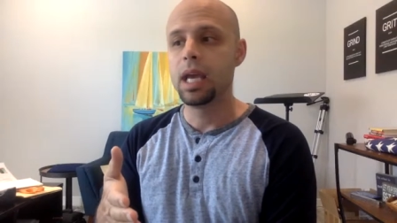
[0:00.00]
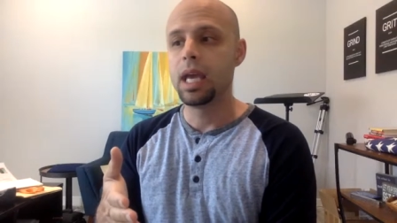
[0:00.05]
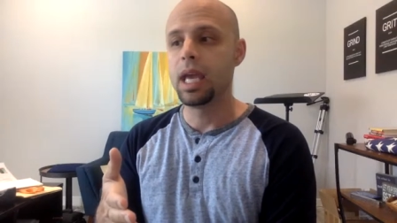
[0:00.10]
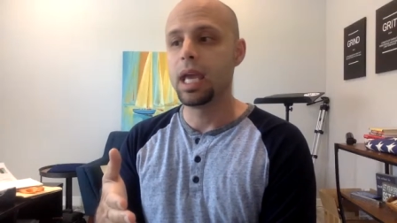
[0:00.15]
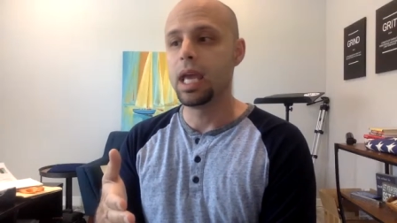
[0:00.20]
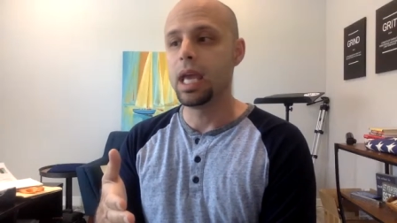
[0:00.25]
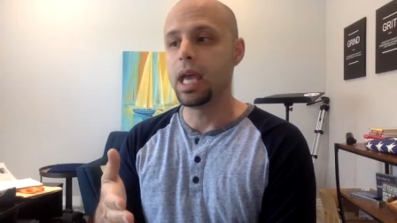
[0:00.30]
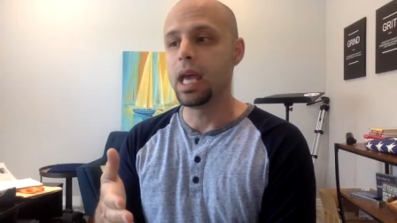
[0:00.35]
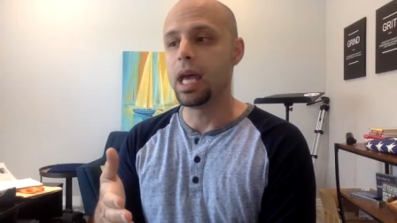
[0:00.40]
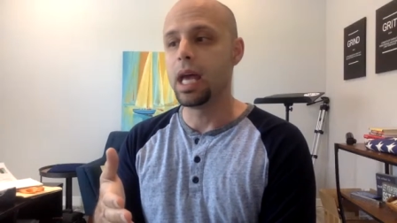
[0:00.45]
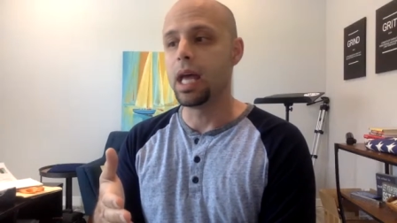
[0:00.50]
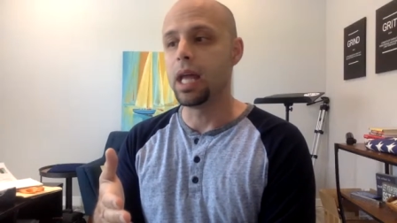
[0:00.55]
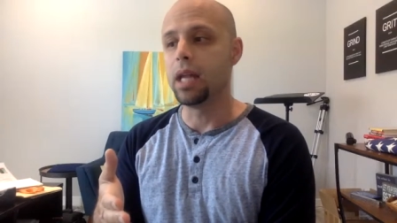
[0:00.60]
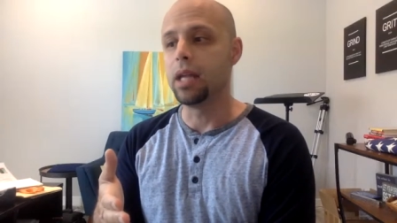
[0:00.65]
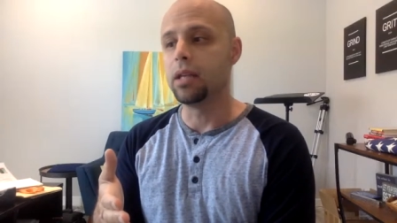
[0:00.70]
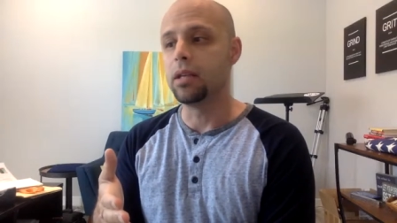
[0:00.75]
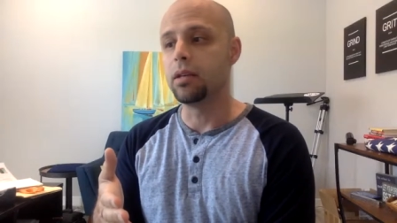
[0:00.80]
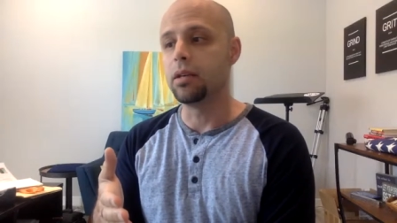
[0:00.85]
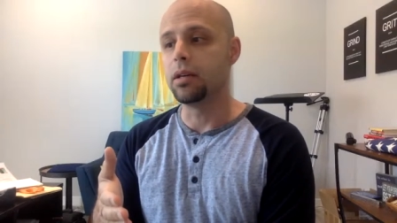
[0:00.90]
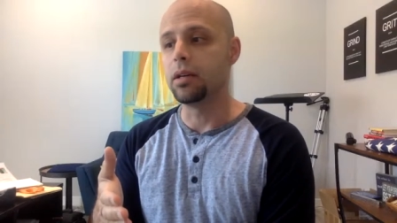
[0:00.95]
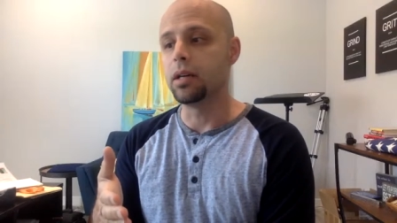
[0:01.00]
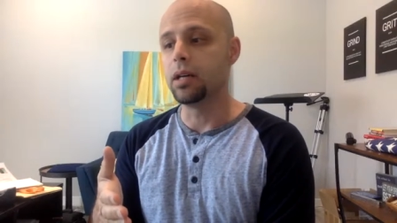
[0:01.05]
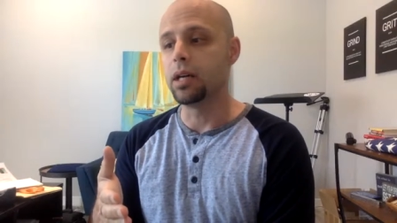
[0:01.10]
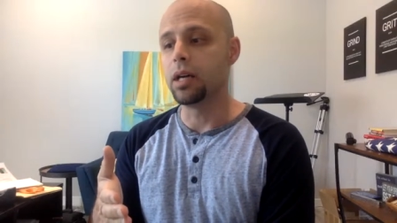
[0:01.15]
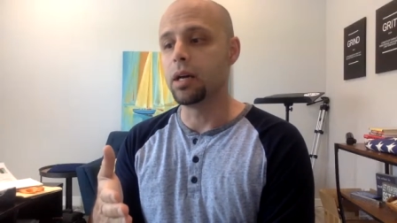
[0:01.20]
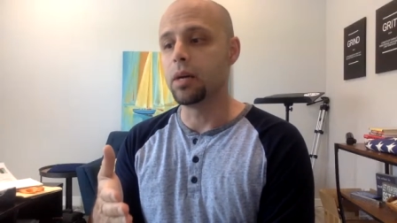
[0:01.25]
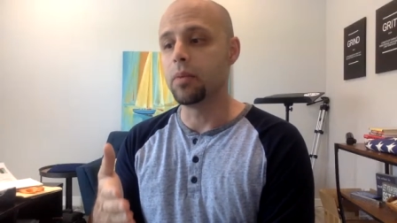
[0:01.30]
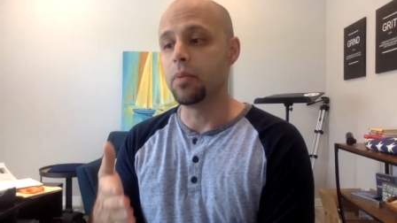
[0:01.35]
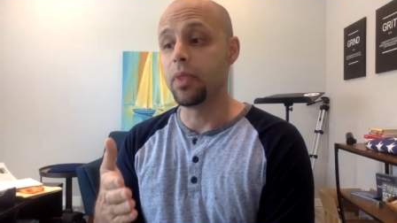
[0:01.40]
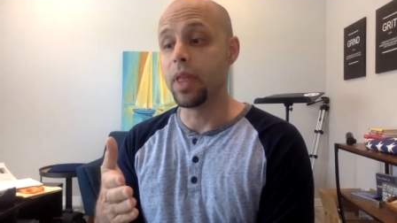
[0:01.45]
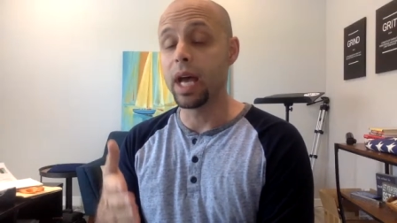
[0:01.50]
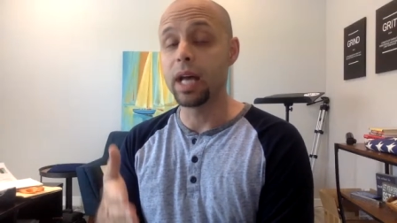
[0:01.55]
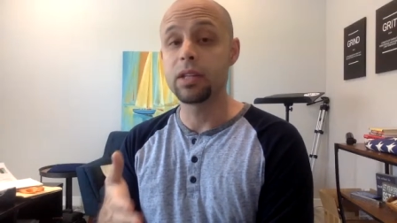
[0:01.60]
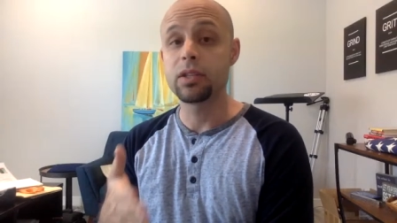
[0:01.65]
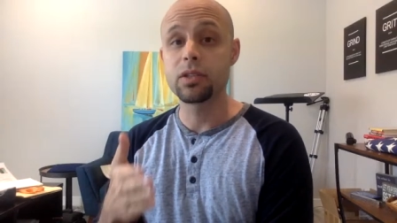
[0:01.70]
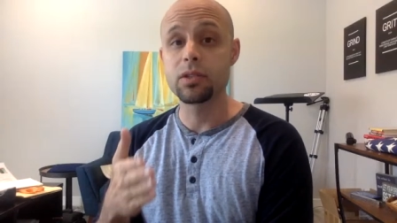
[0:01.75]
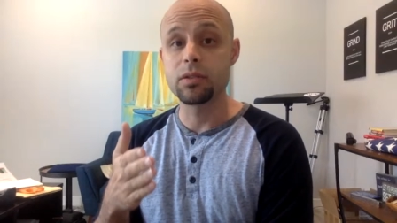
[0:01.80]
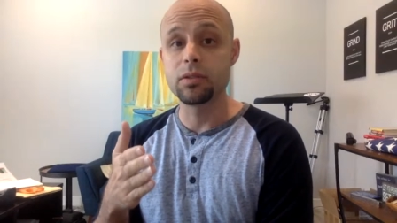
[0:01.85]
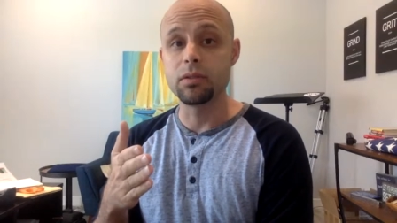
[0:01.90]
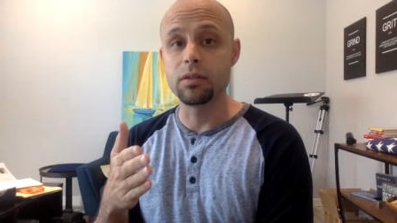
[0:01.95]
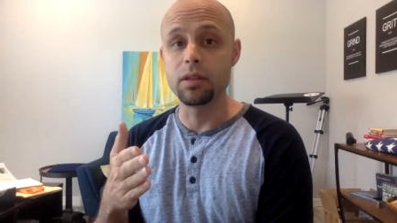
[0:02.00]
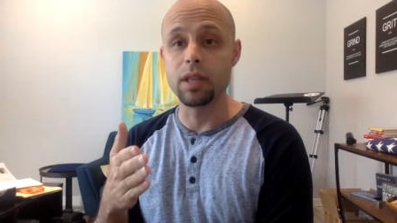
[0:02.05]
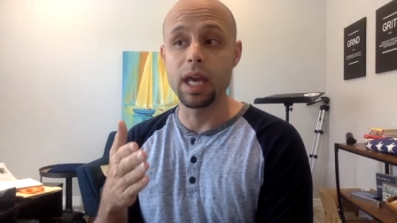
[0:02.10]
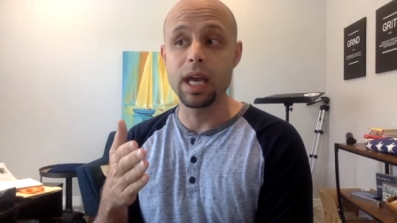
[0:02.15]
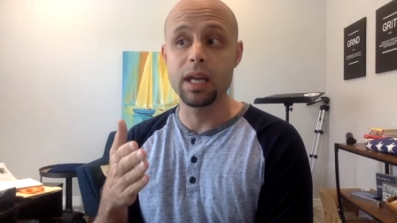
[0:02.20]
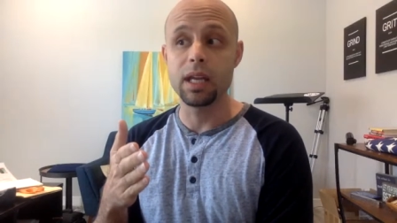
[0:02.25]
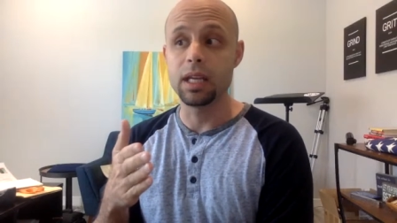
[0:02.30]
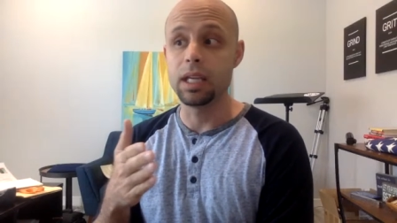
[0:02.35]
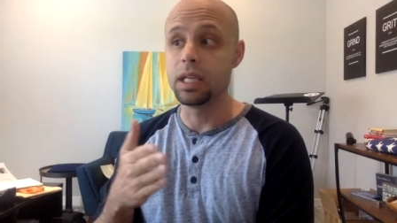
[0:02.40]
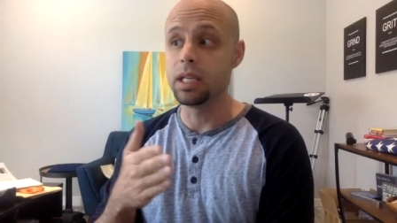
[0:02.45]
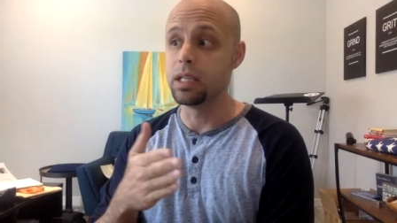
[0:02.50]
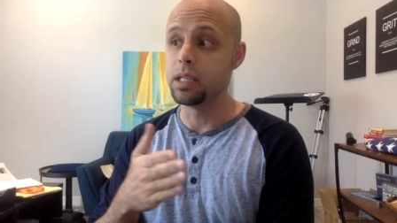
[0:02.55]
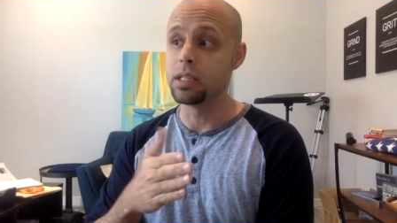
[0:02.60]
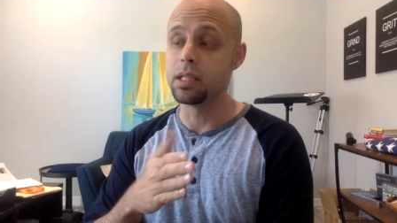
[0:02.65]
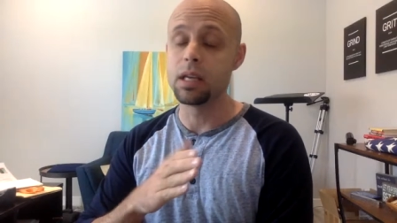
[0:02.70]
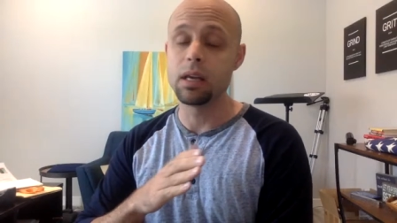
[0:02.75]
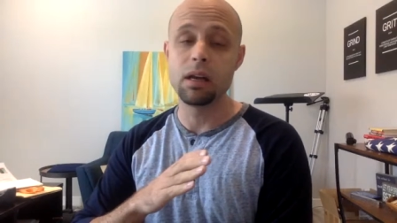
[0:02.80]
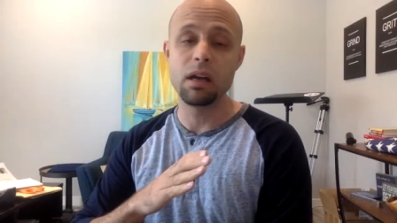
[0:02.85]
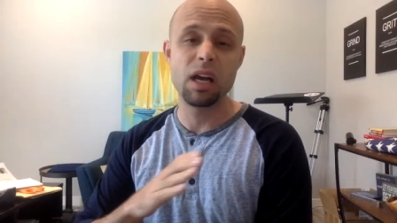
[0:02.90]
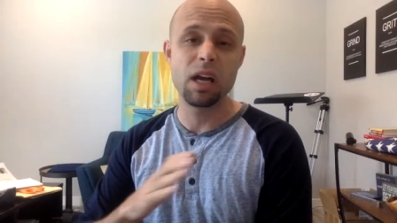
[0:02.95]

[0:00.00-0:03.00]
And that is